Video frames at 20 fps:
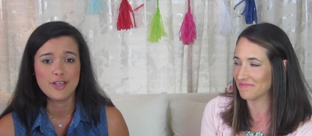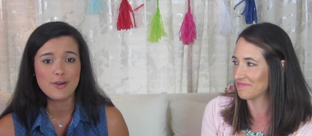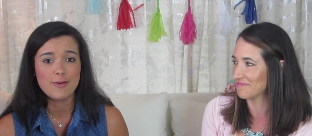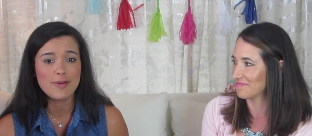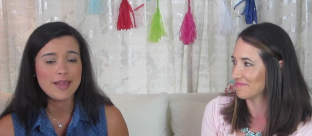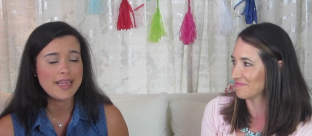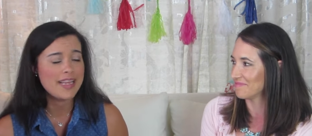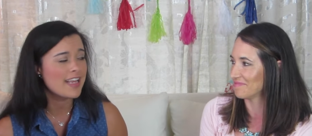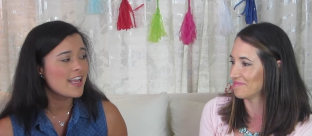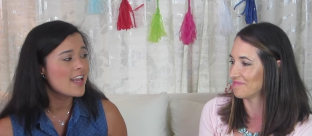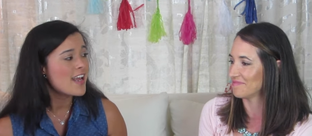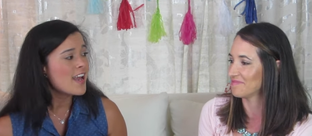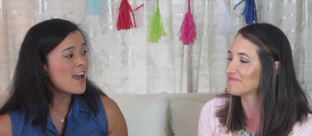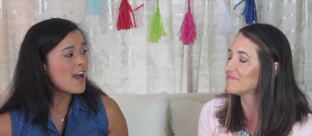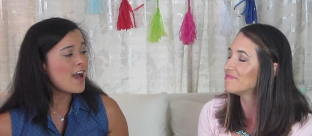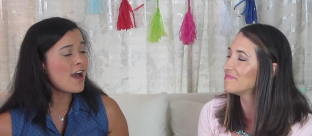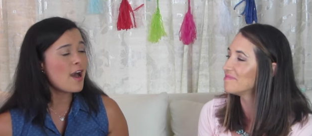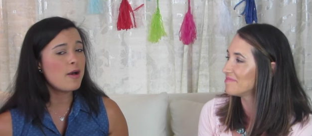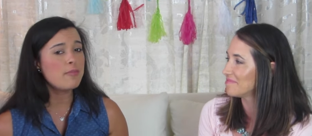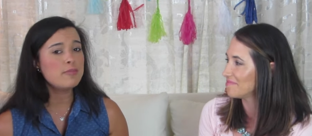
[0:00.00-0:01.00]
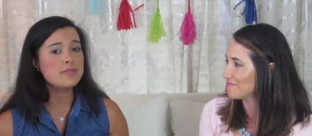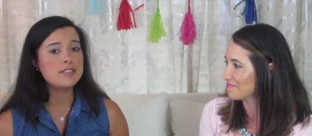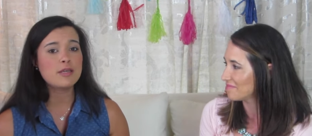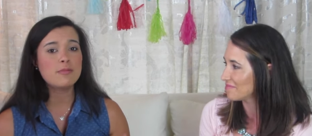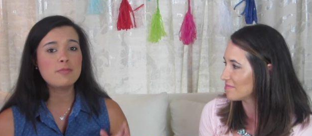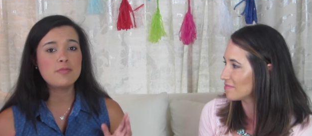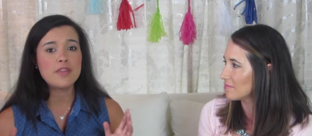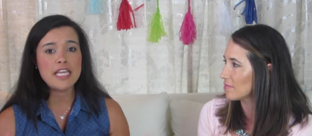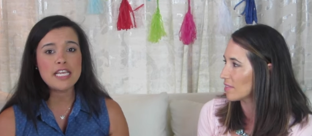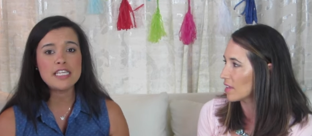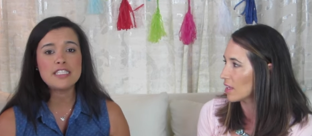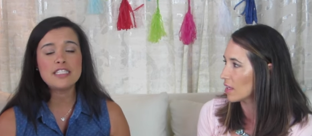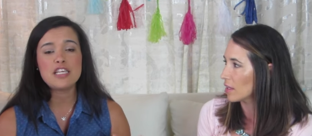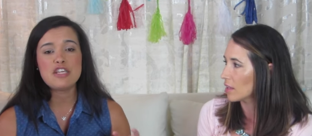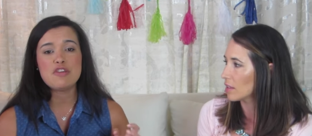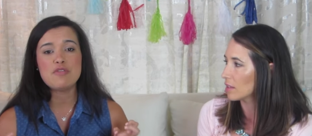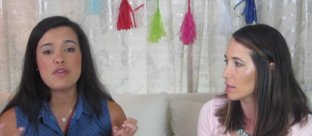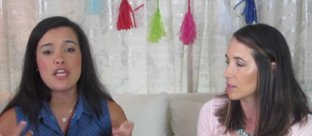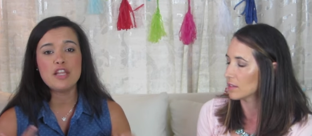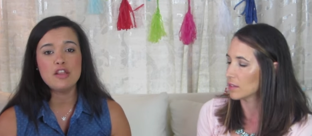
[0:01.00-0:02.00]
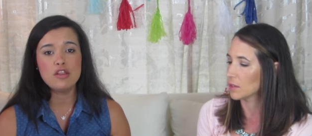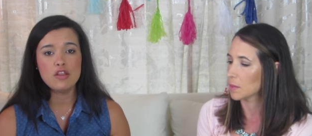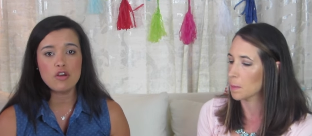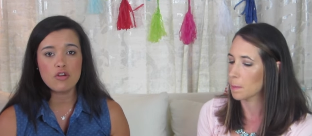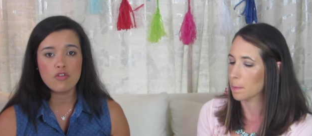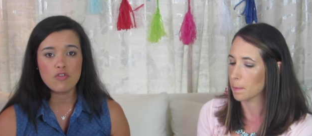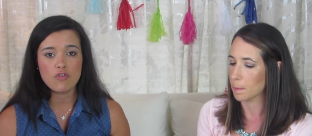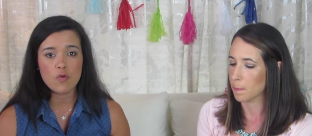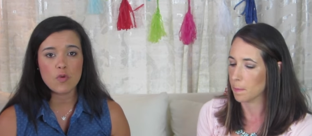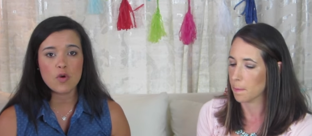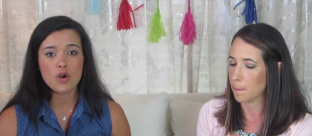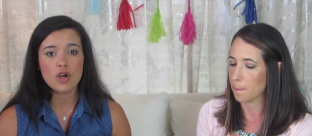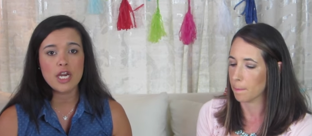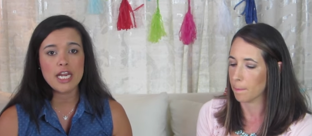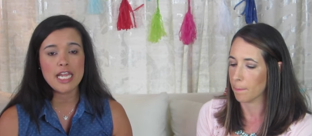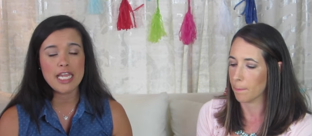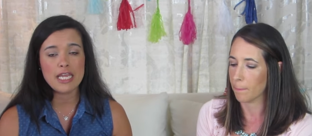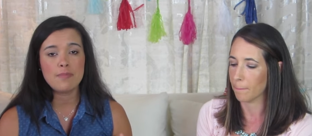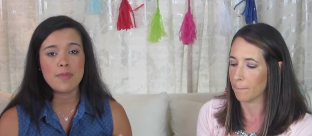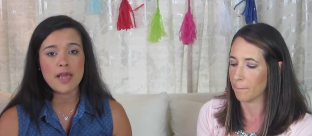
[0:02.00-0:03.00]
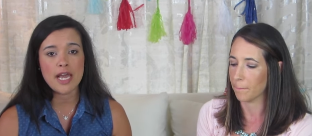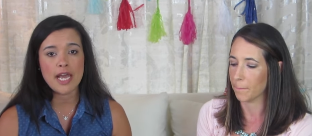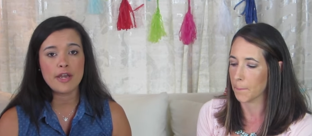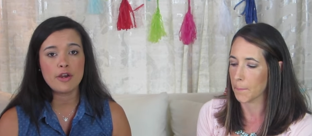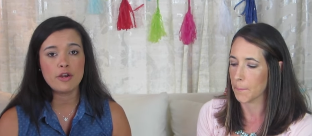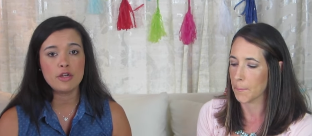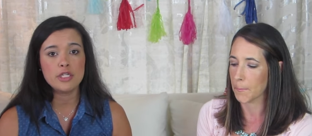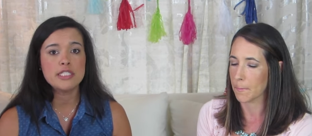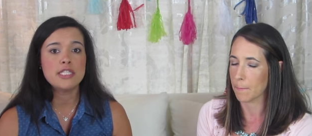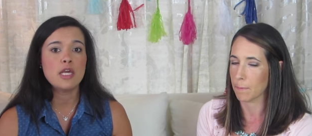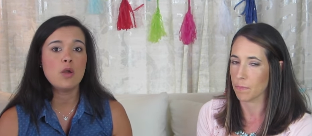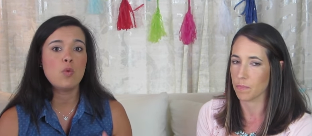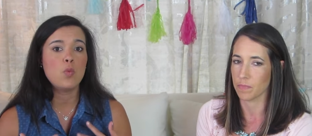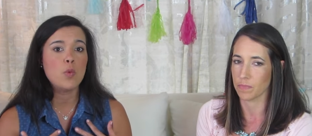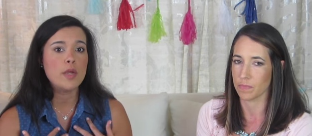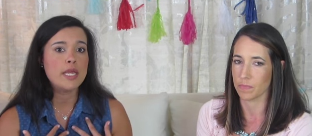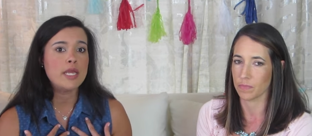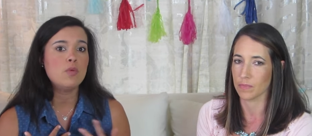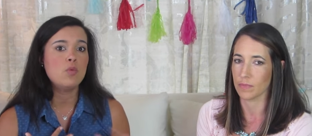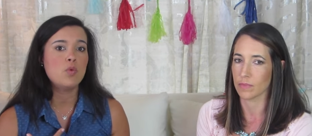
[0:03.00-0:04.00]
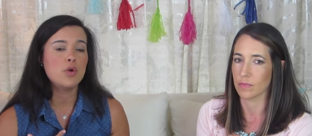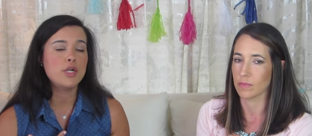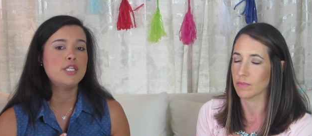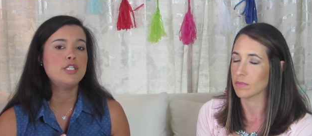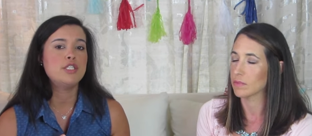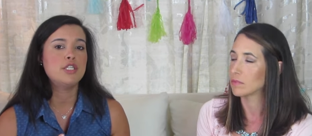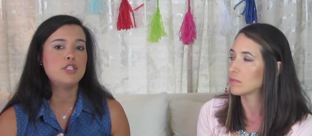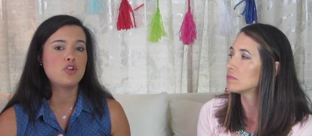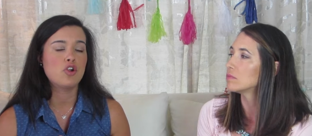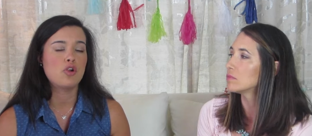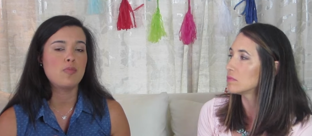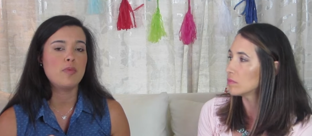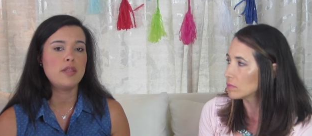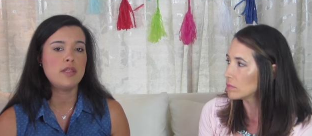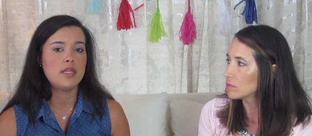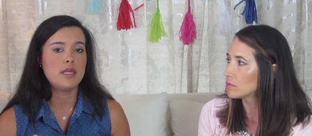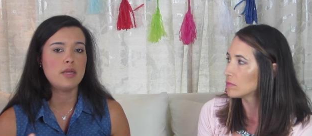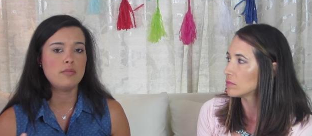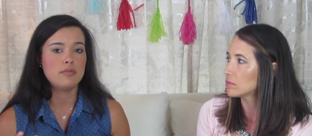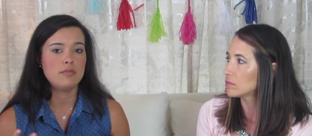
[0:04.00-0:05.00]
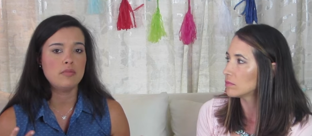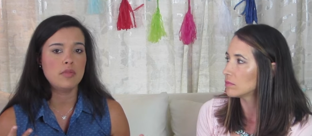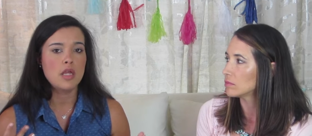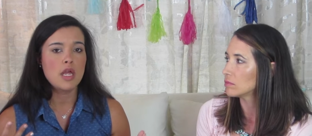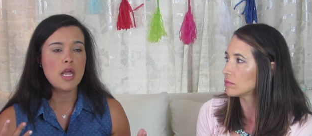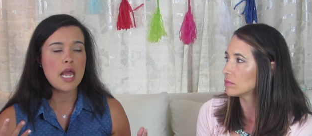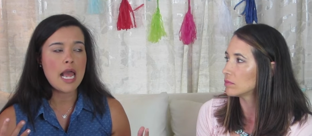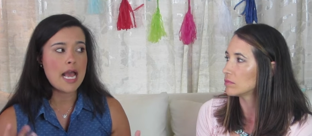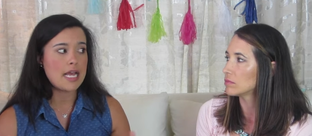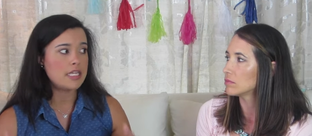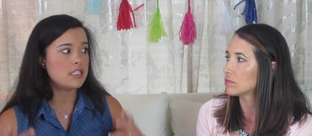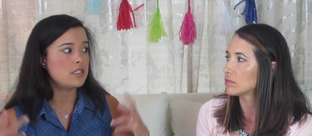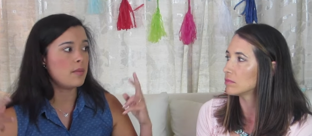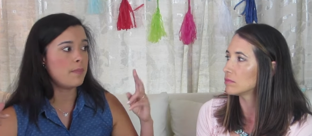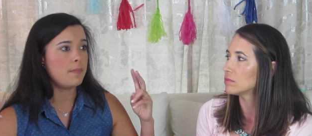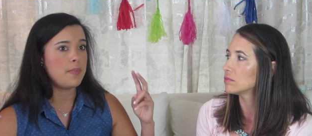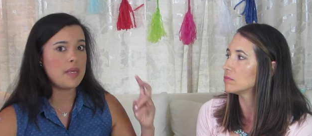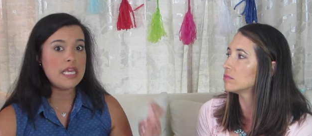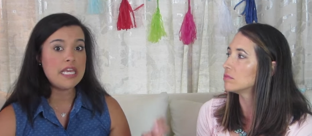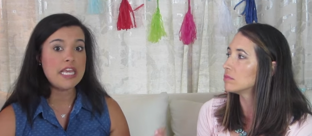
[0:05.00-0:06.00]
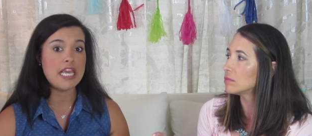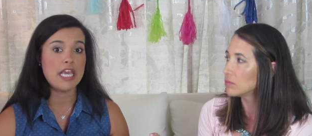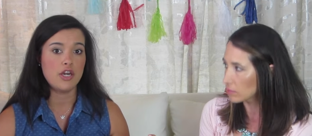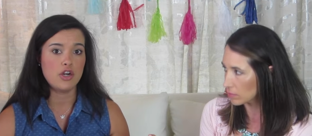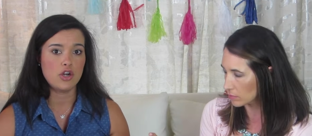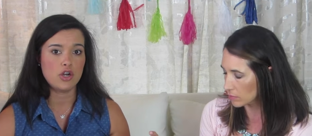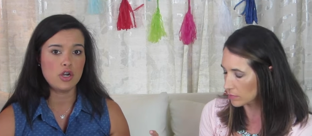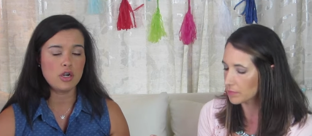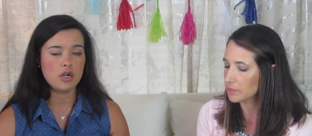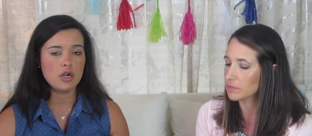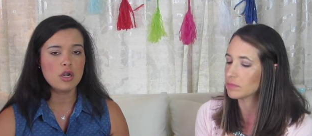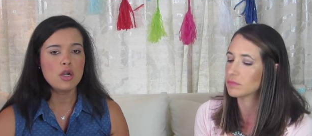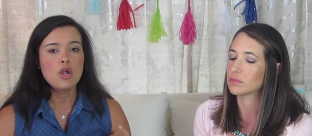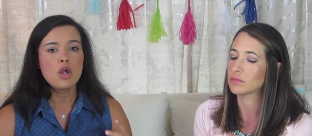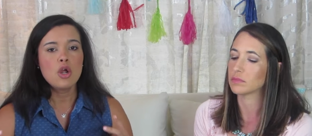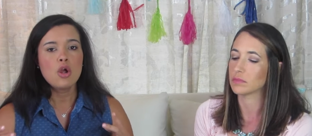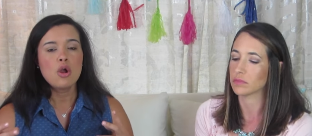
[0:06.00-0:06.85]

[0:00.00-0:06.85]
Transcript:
Speaker 1: sewing. Some things that you can look for in patterns that we would determine them as beginner.